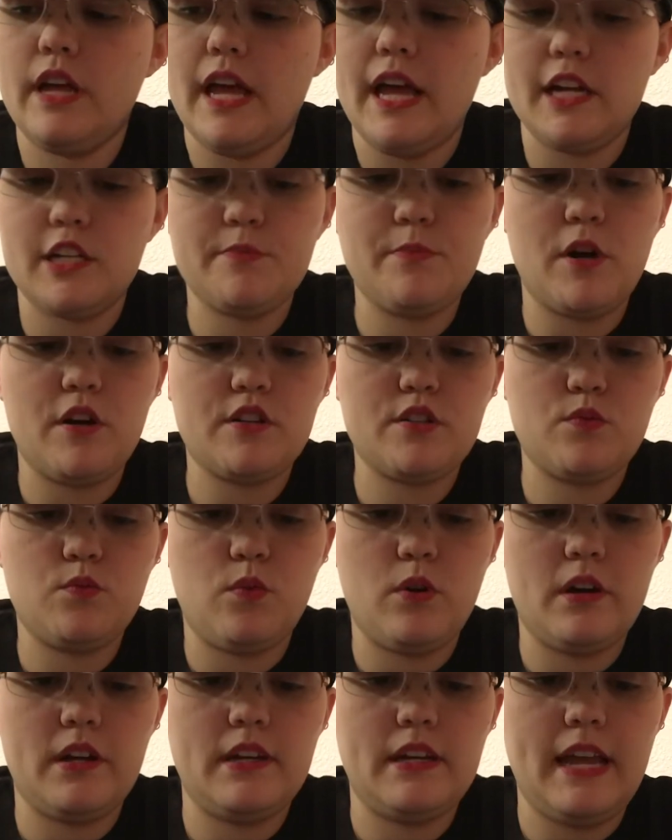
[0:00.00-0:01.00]
Xbox
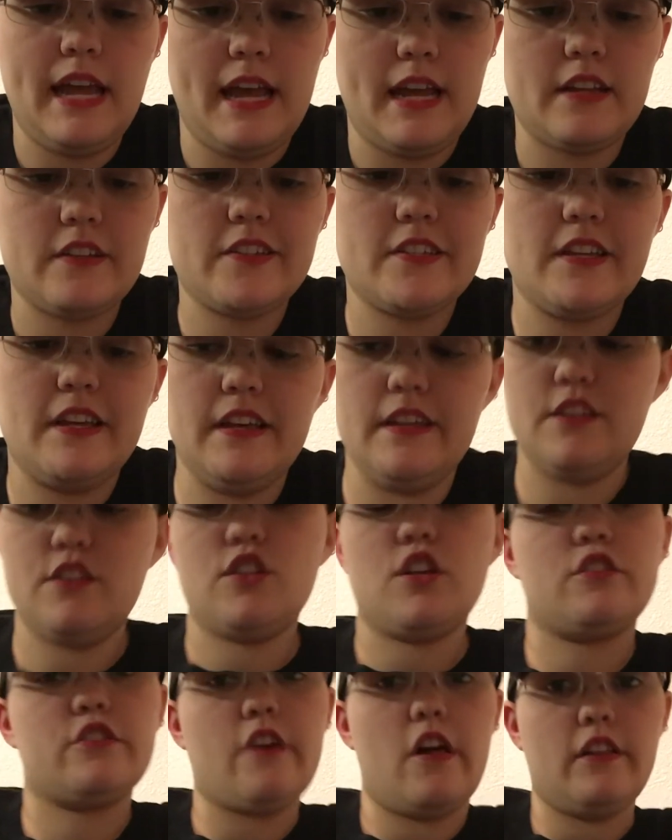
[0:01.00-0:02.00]
One X
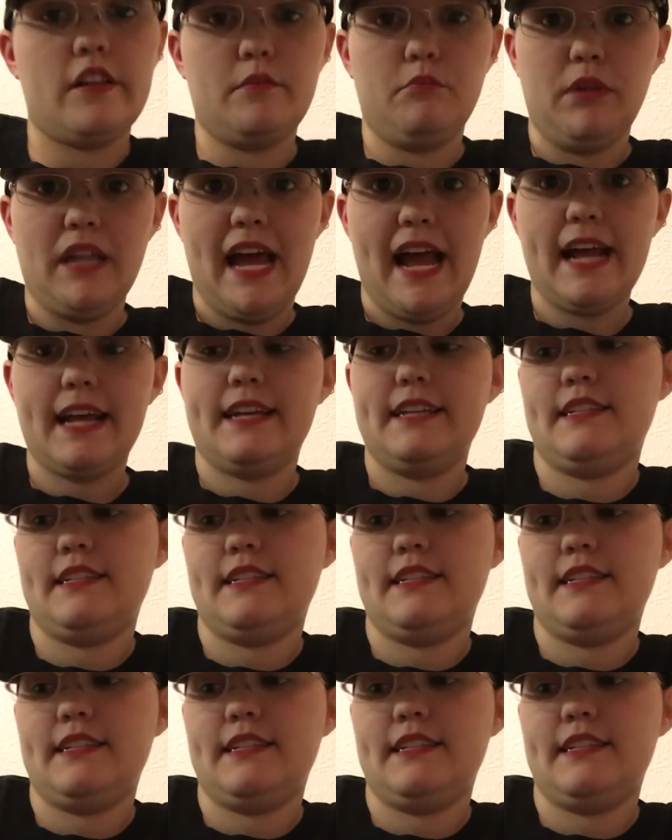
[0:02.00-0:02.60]
is solid black.